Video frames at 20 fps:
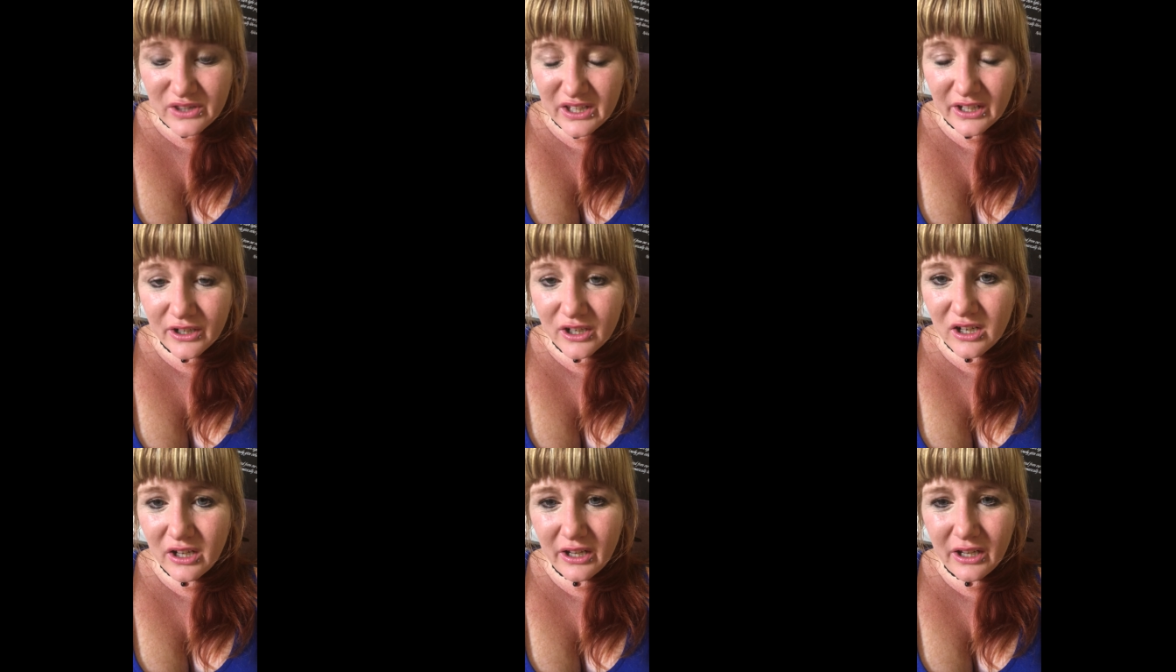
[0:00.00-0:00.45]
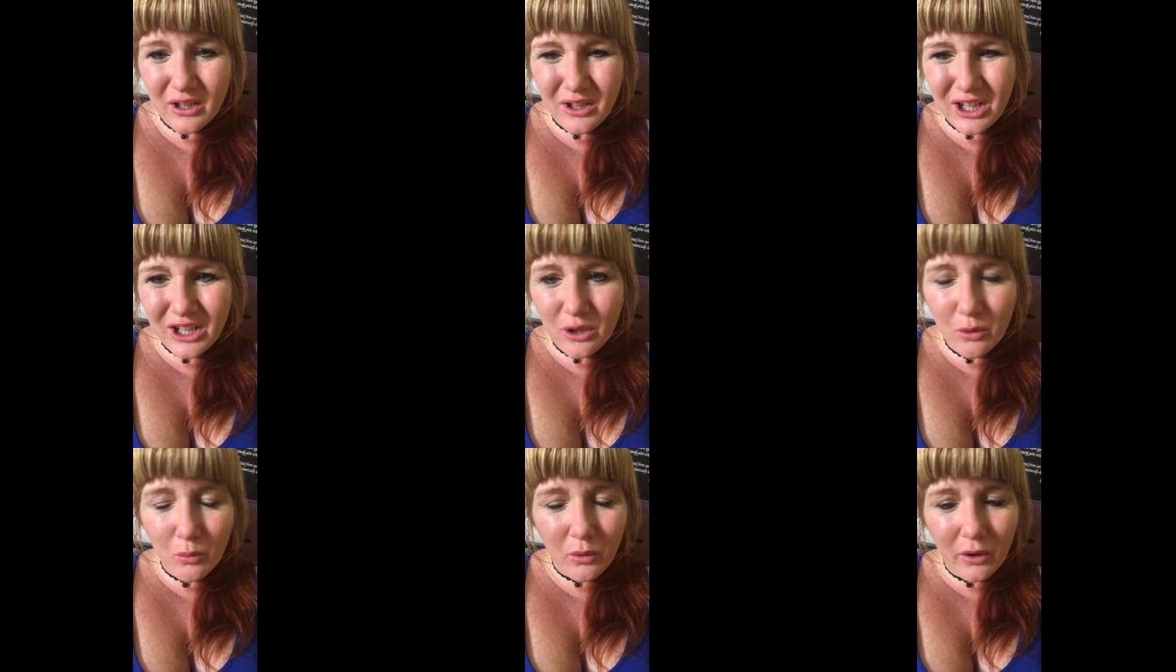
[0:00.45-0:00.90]
They're going to,
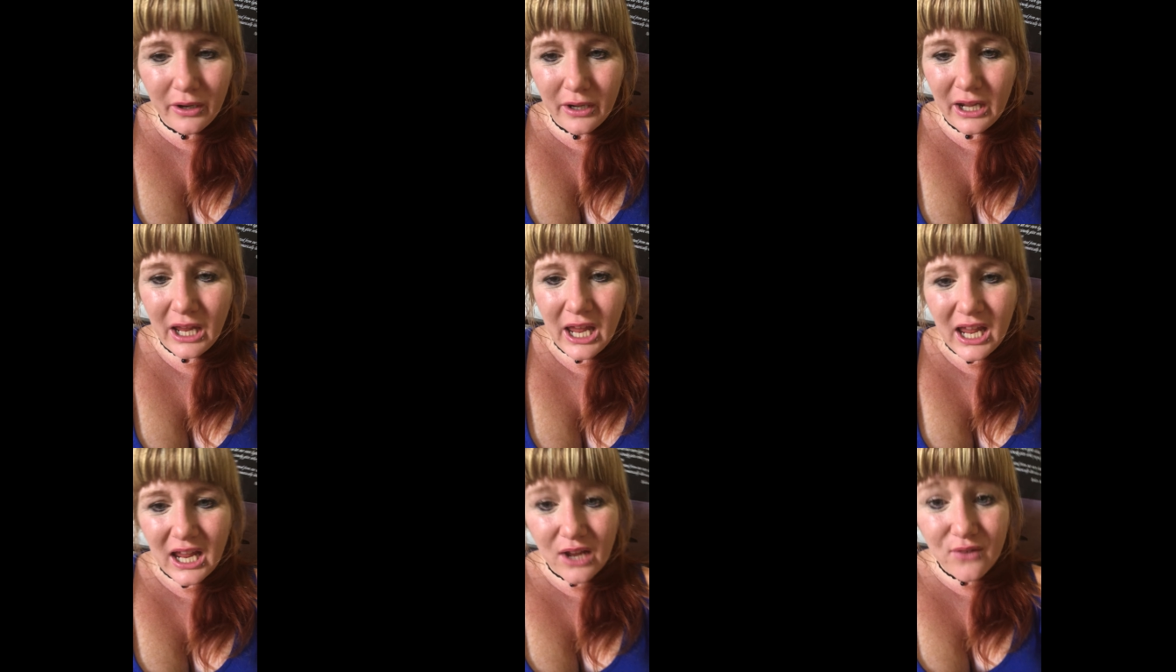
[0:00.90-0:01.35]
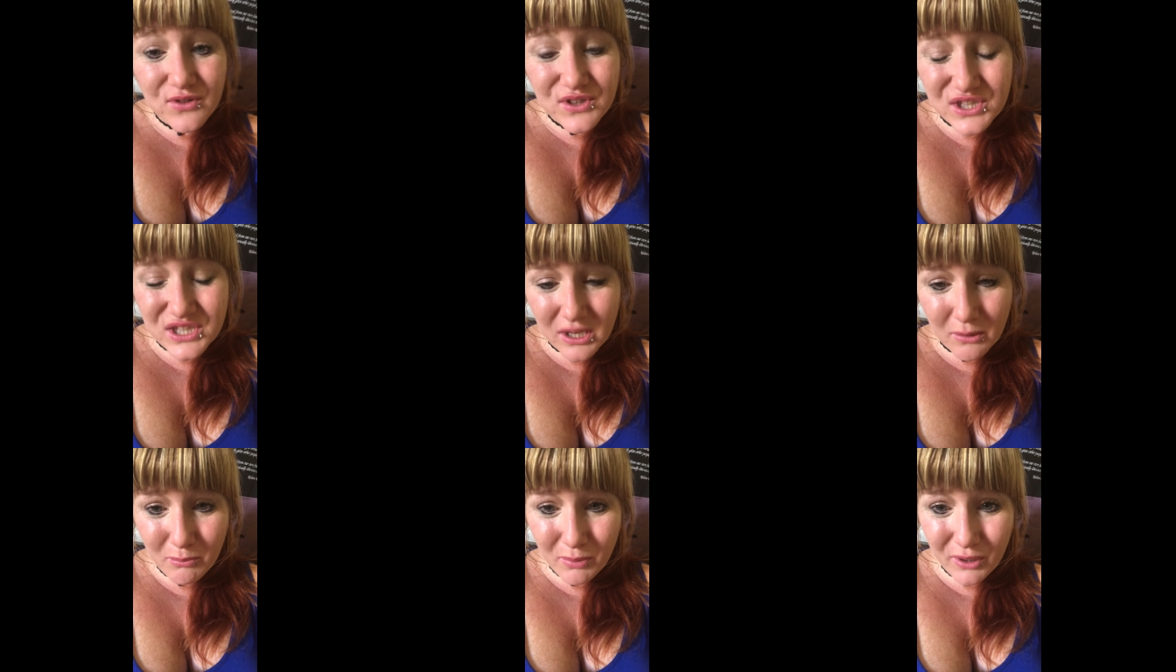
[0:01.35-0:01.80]
you know what? If
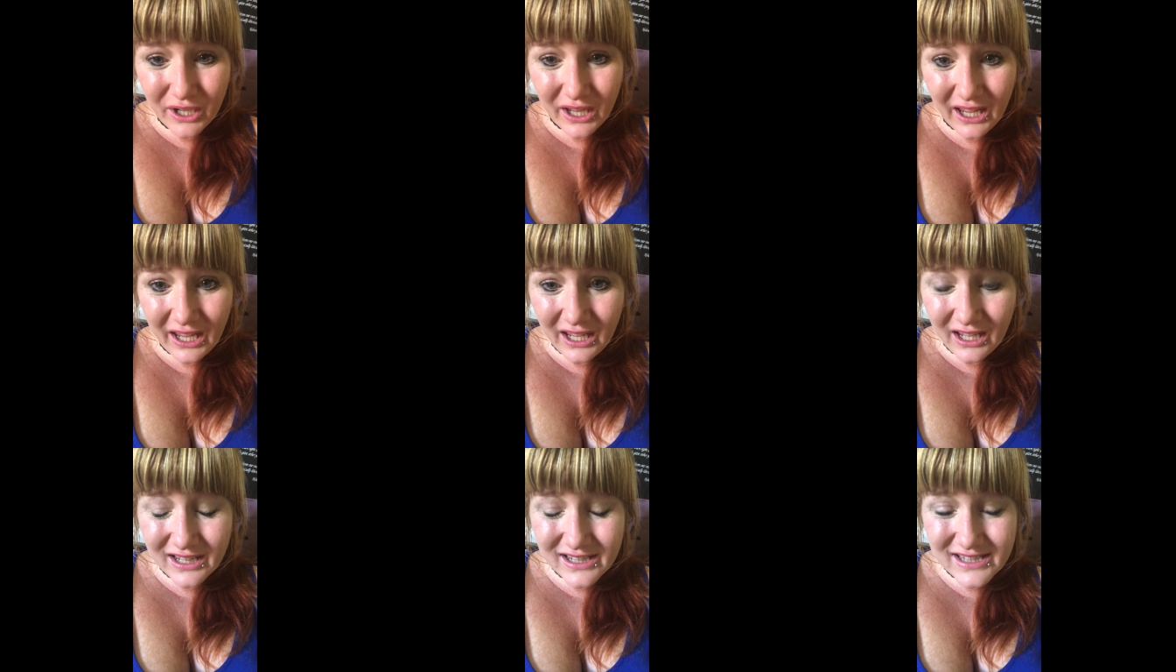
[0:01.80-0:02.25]
somebody